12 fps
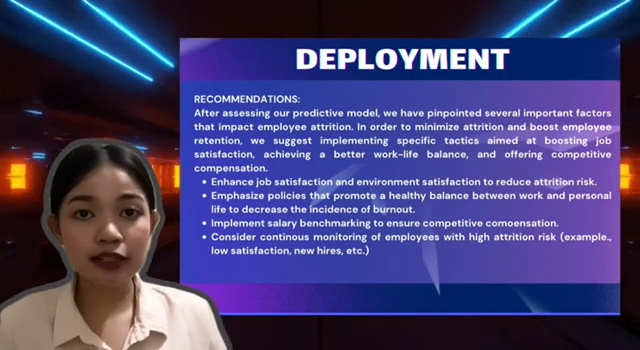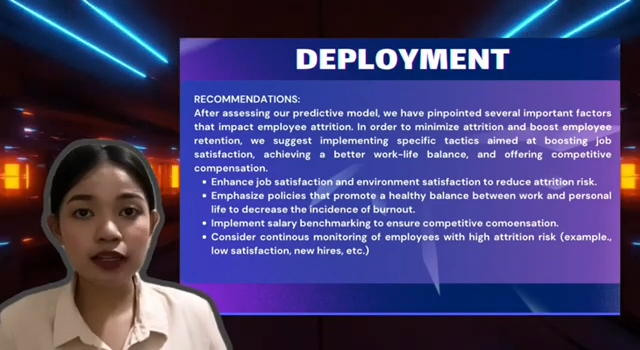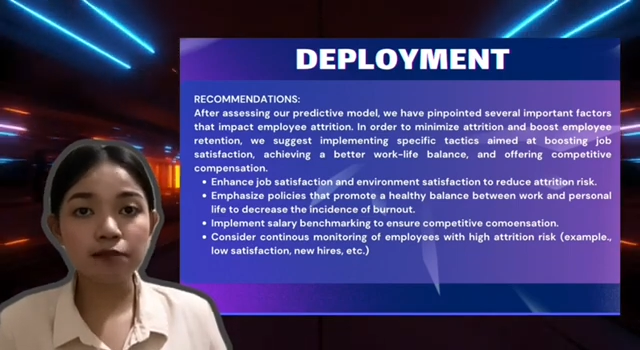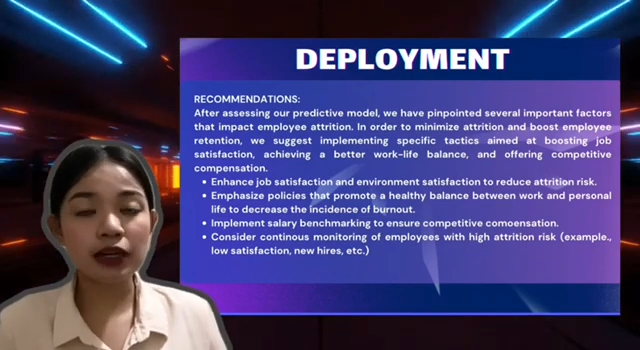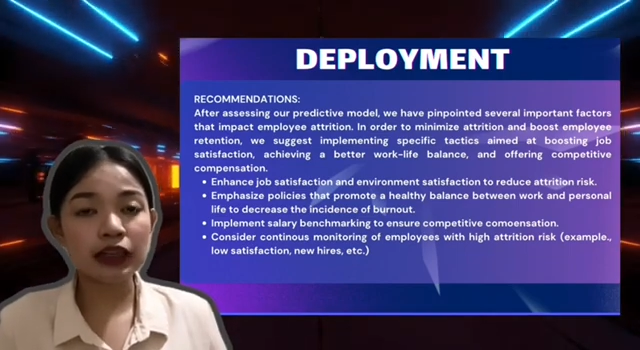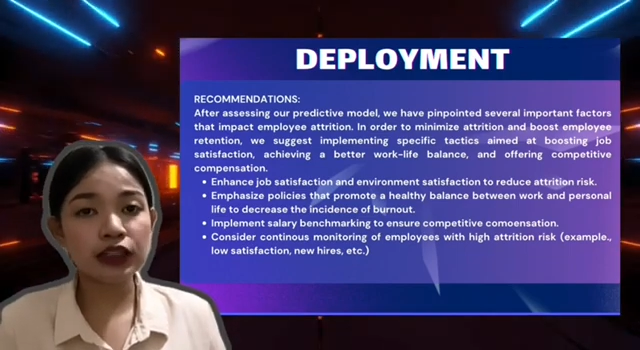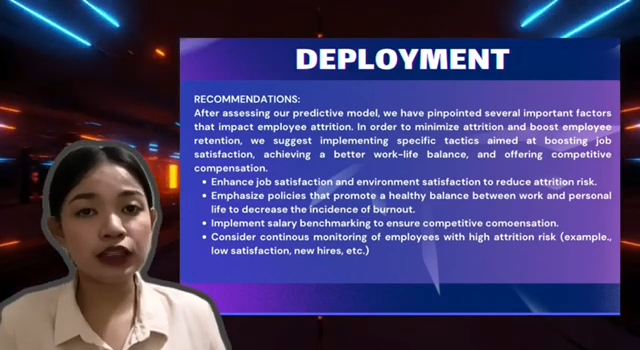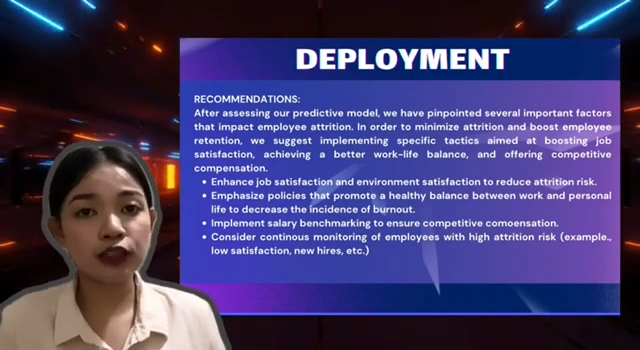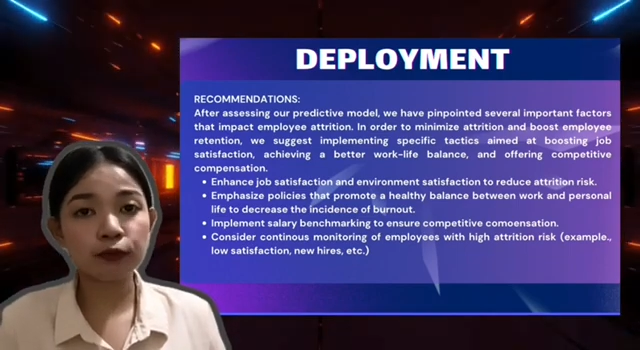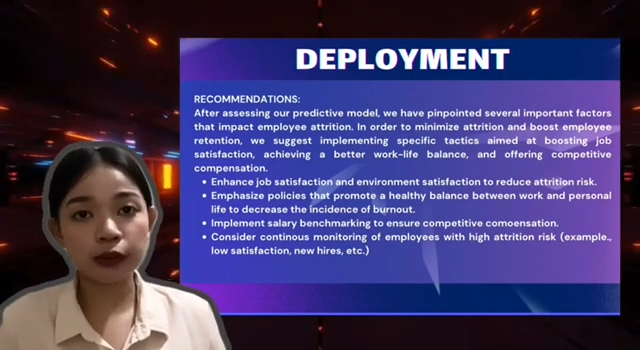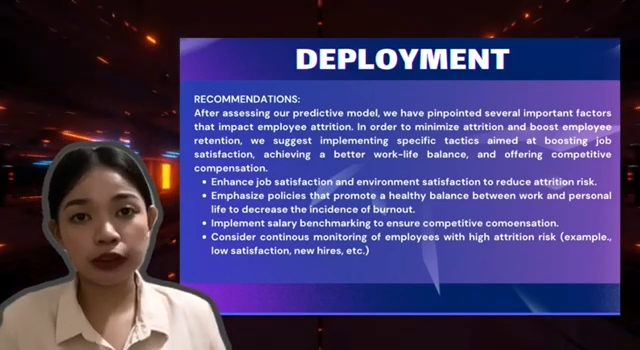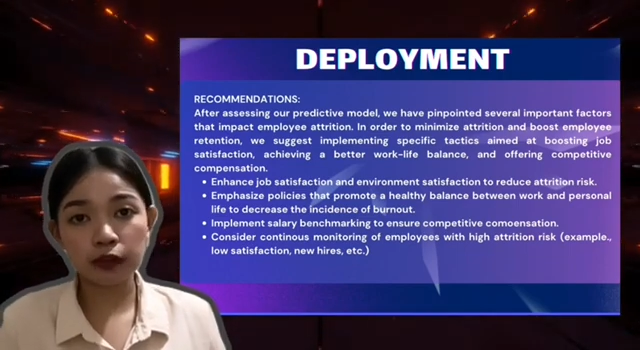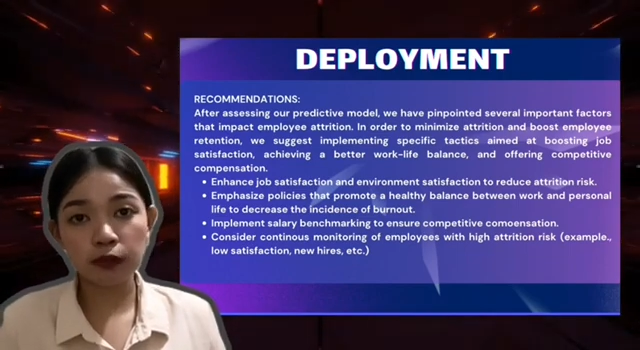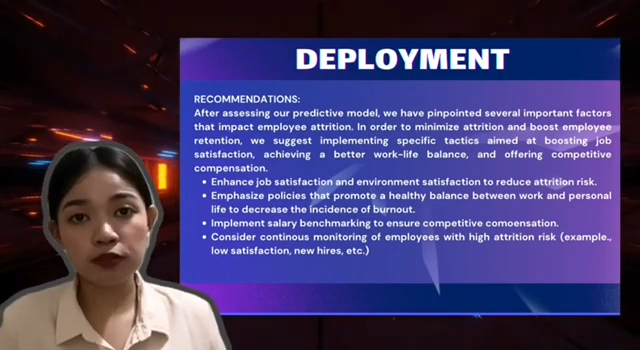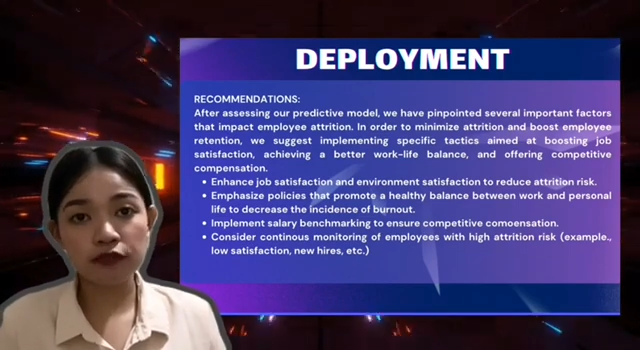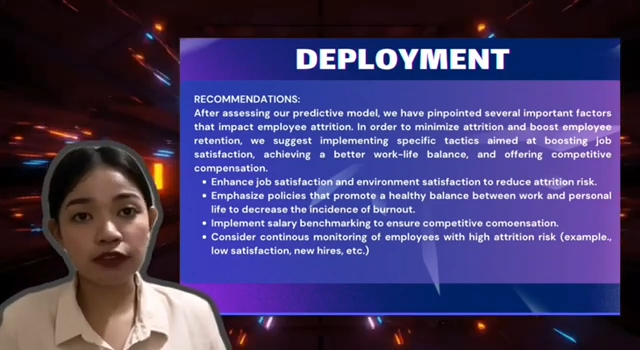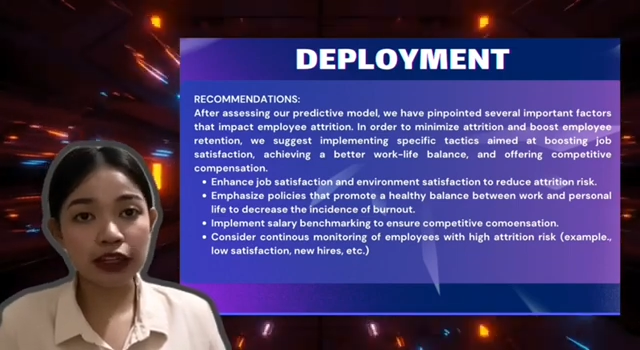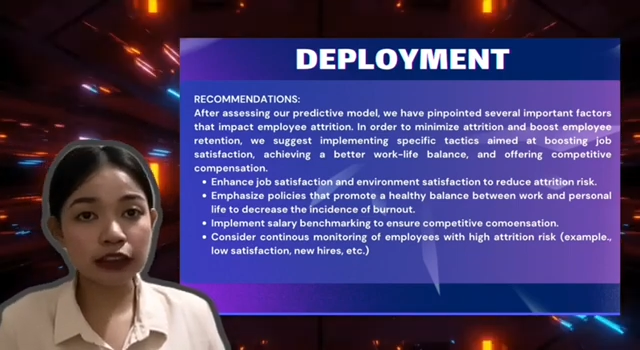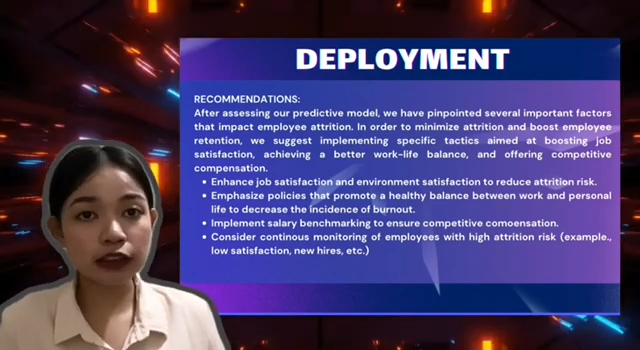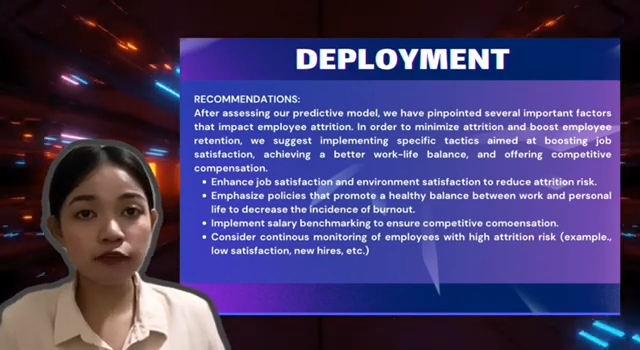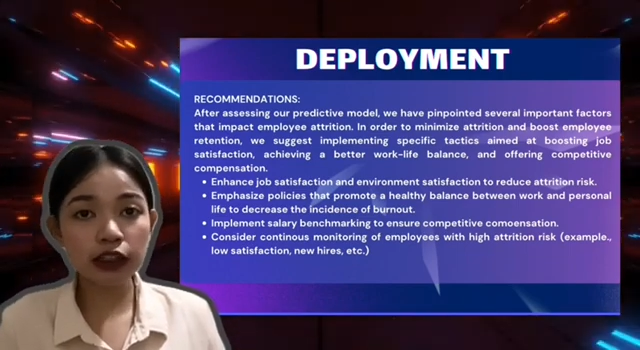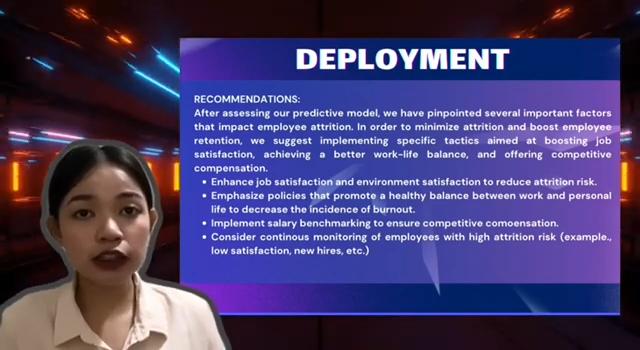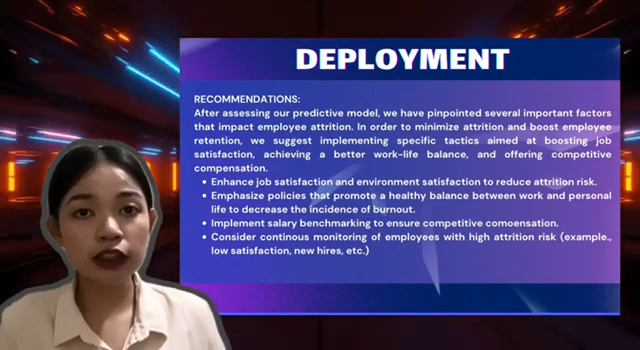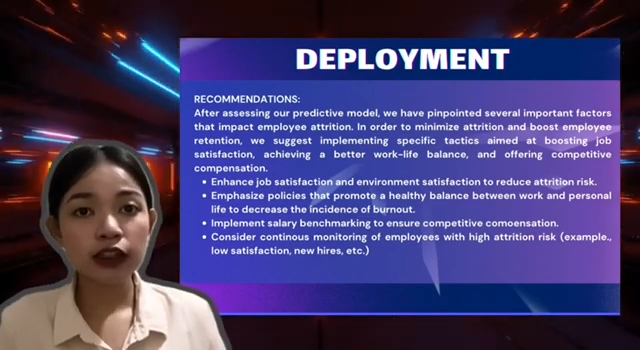and managing workloads
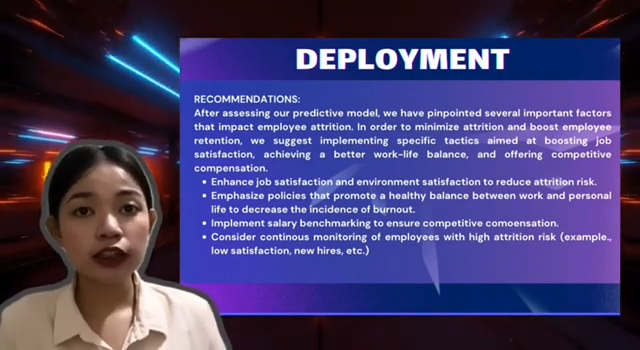effectively,